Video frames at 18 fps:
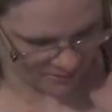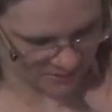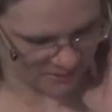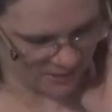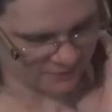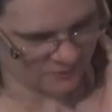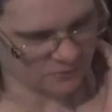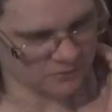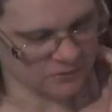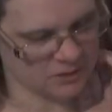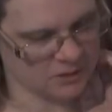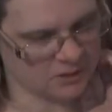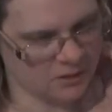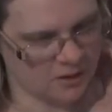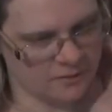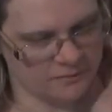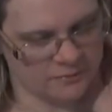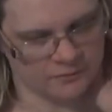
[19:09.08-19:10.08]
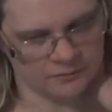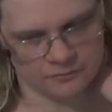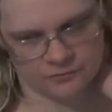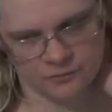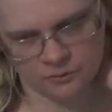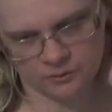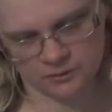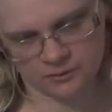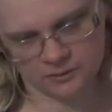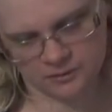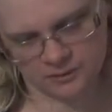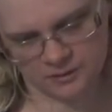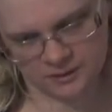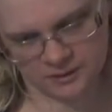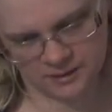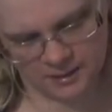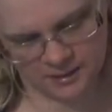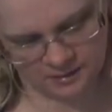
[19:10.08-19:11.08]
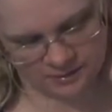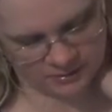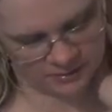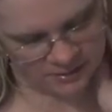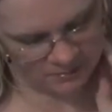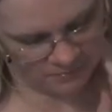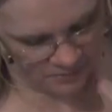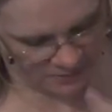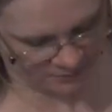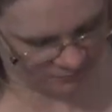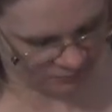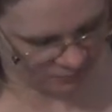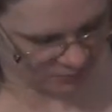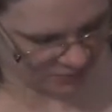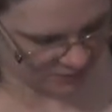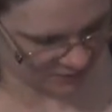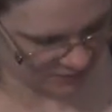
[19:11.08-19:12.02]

devil's cloven foot is there, because they believe him to be a